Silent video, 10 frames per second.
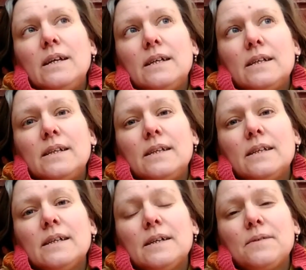and
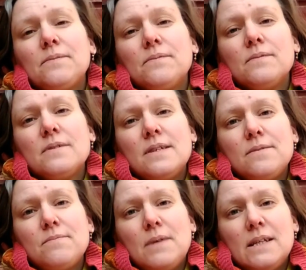
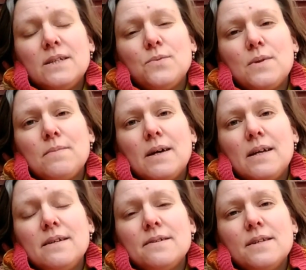spent it with
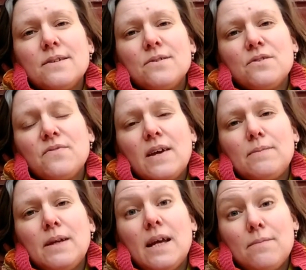my sister's
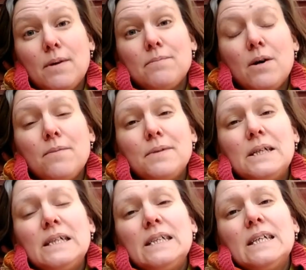family and my mom.
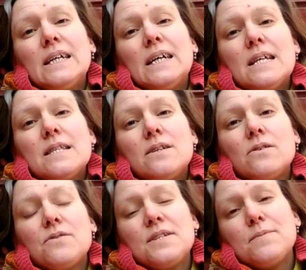And then
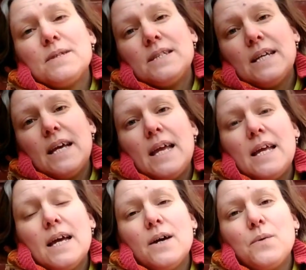on Christmas
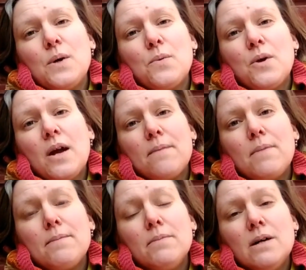Day, we were at
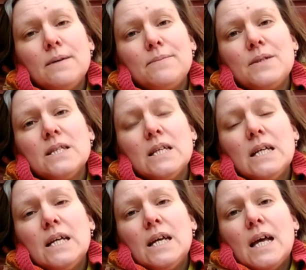my mom's,
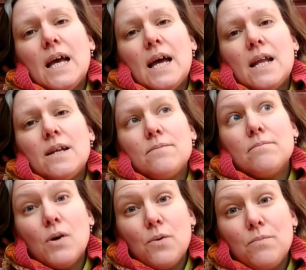and
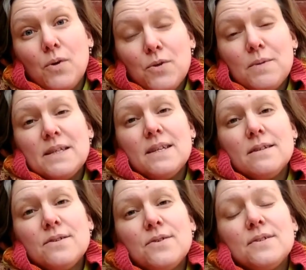both my
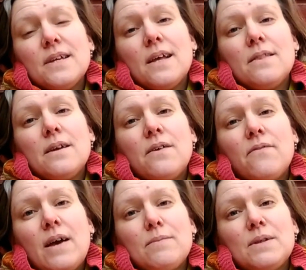sisters and their
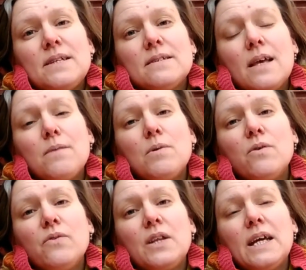families came
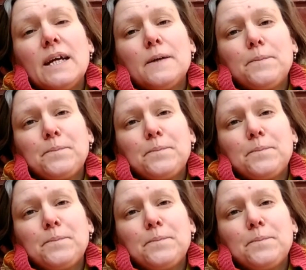over there.